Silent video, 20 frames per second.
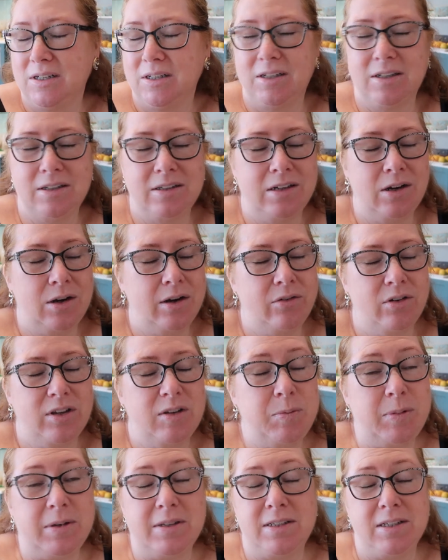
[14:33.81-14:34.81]
because I know
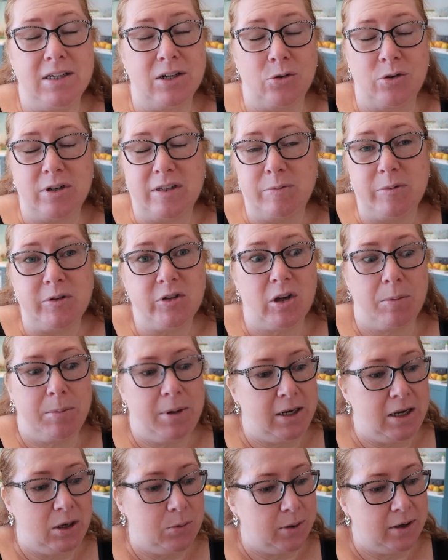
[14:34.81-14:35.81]
everyone's busy at Christmas time
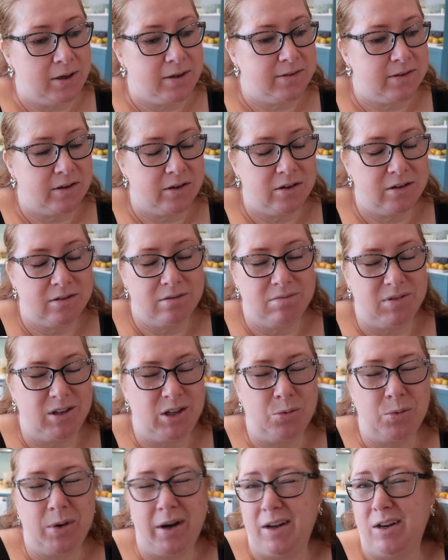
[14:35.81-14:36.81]
anyway, so in
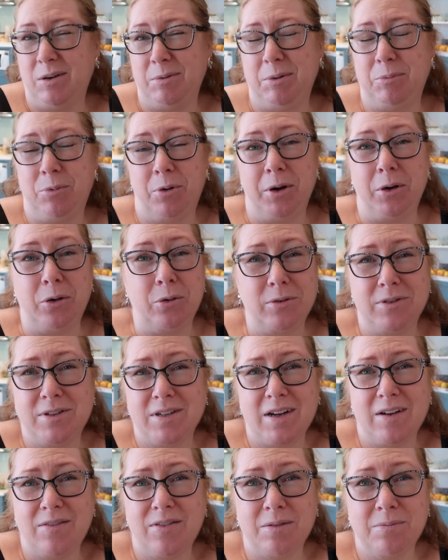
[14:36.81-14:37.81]
a way it'll be pretty good
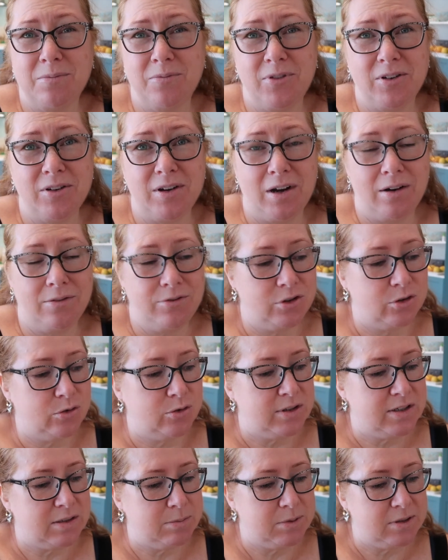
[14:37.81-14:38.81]
to have them for after
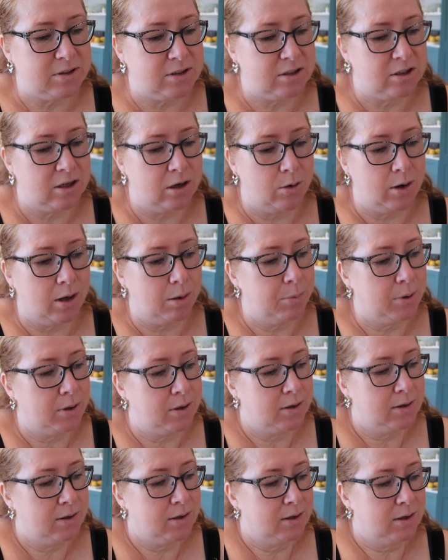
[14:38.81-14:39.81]
Christmas to go up,
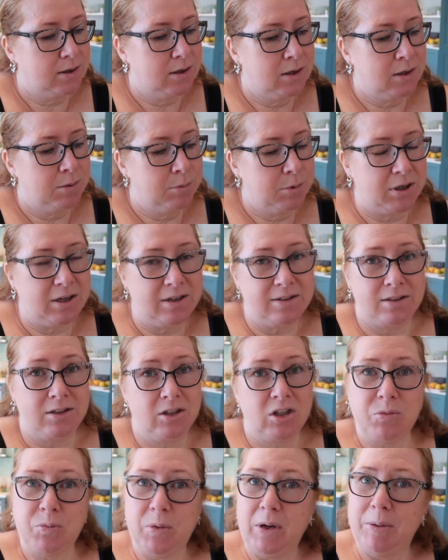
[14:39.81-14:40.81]
because I
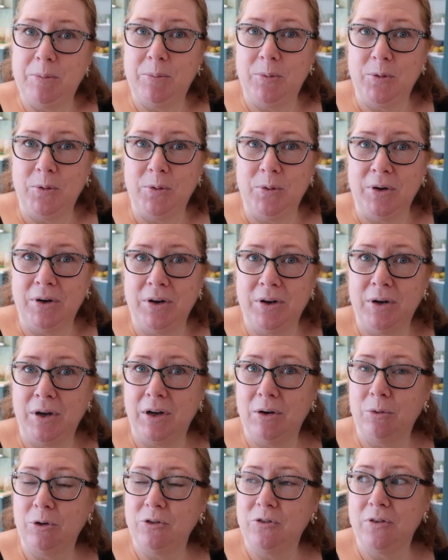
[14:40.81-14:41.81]
know people
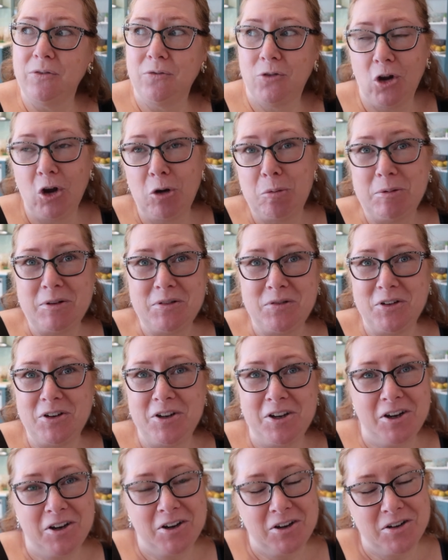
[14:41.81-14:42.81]
are watching Vlogmas
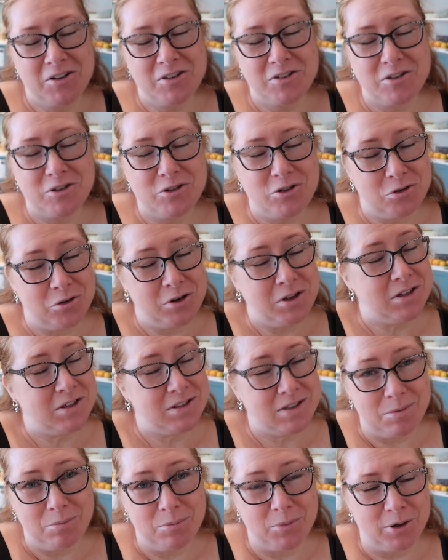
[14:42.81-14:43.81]
videos during
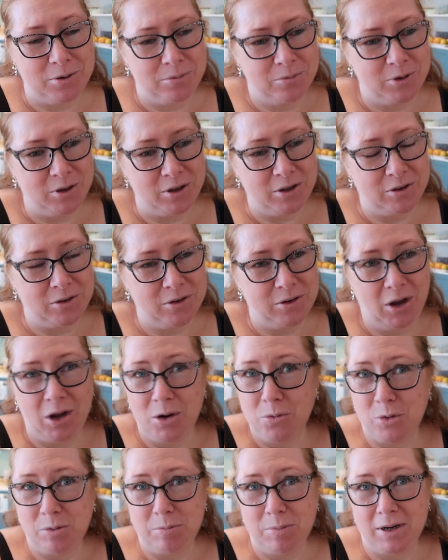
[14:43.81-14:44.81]
December, like I
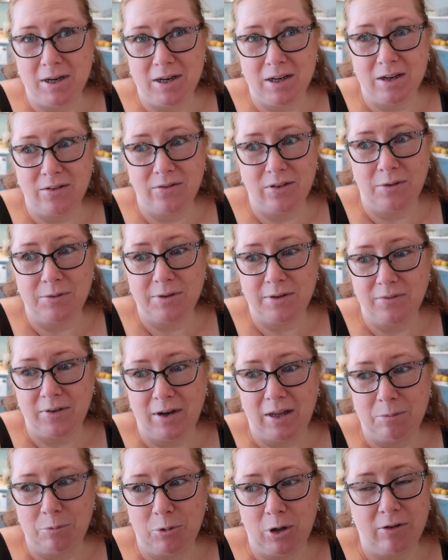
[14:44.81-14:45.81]
would be if I was
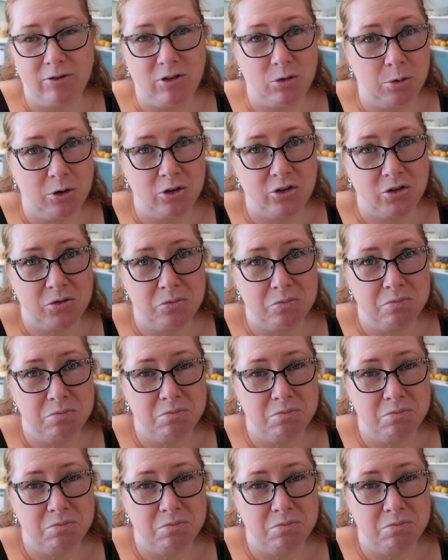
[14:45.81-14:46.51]
available. I have to watch